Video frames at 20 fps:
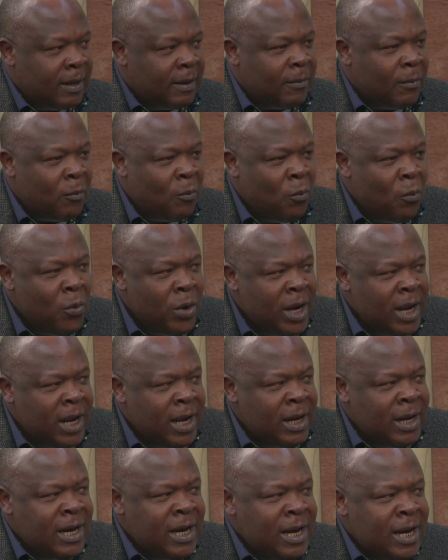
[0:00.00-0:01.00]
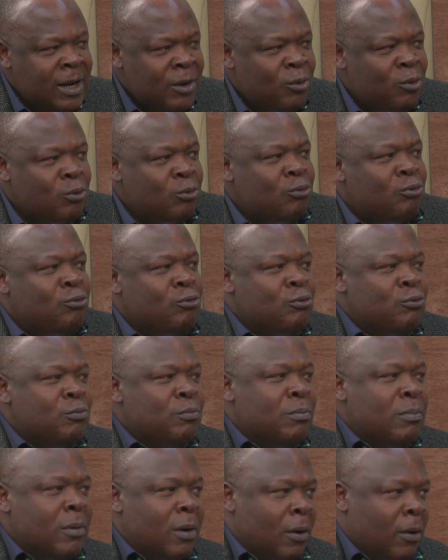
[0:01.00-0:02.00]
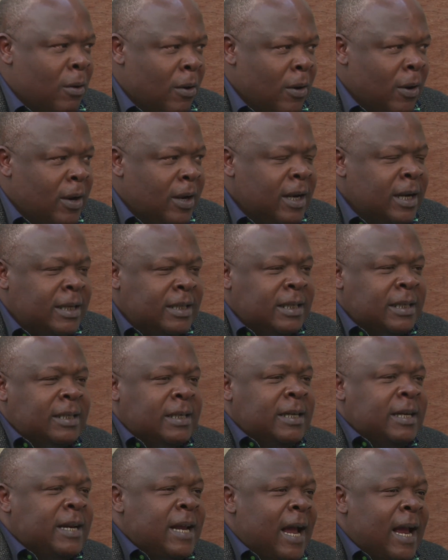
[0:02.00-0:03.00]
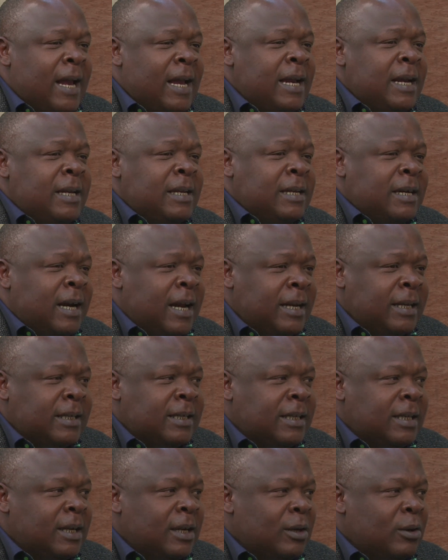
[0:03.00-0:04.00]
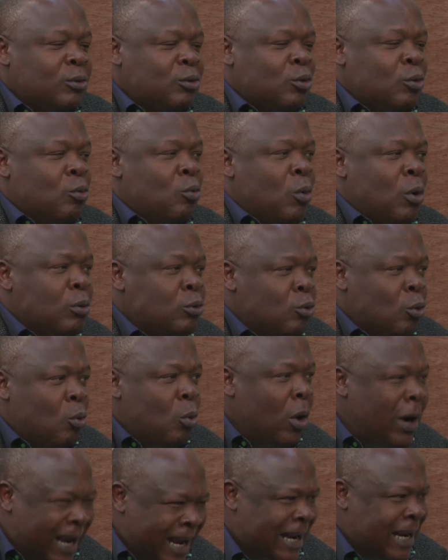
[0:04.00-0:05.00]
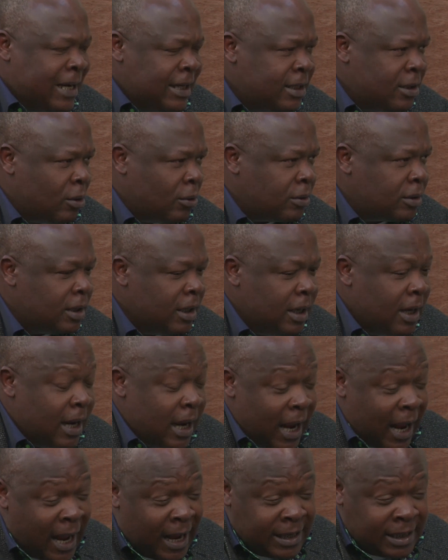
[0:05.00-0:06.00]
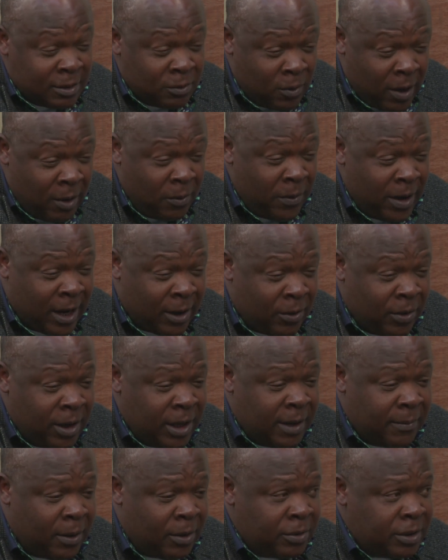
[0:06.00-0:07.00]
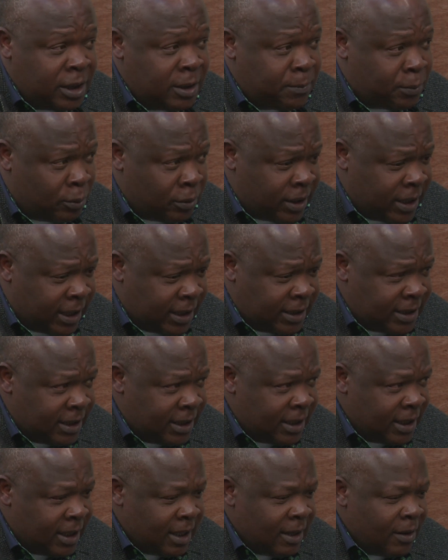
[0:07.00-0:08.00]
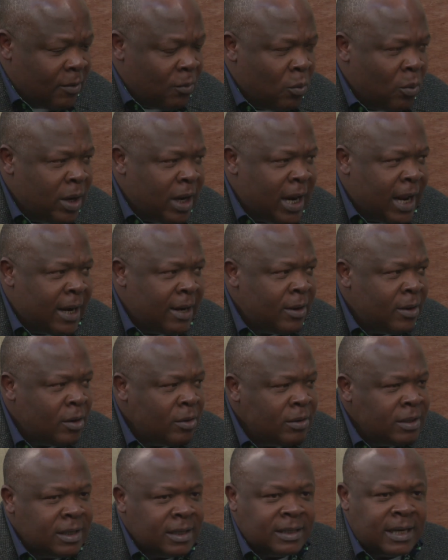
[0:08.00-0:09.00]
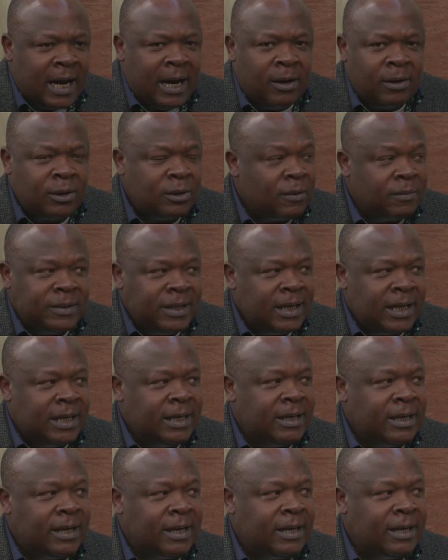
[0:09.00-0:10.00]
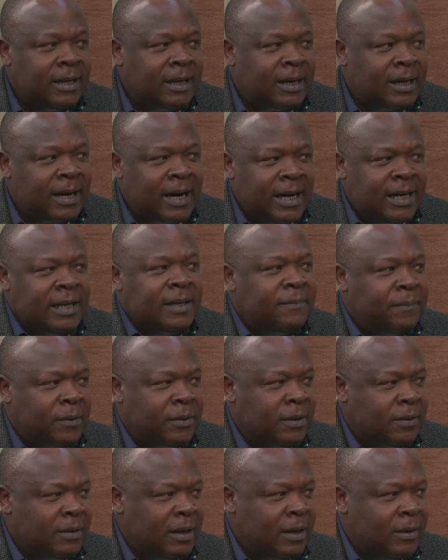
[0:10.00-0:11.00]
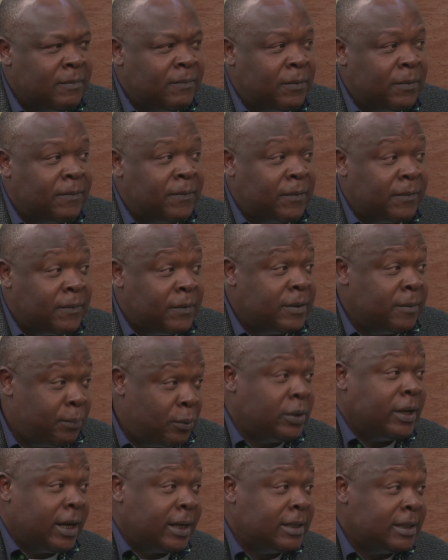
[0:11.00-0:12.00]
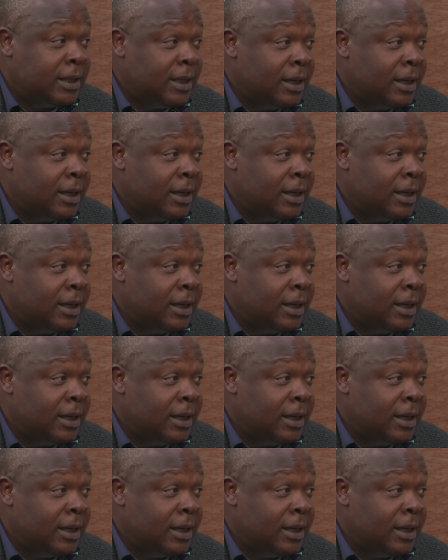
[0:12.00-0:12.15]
We need to do more. It is in their interest to want to work against us. And the way we are going about this project, we are not desirous of taking credit for the project.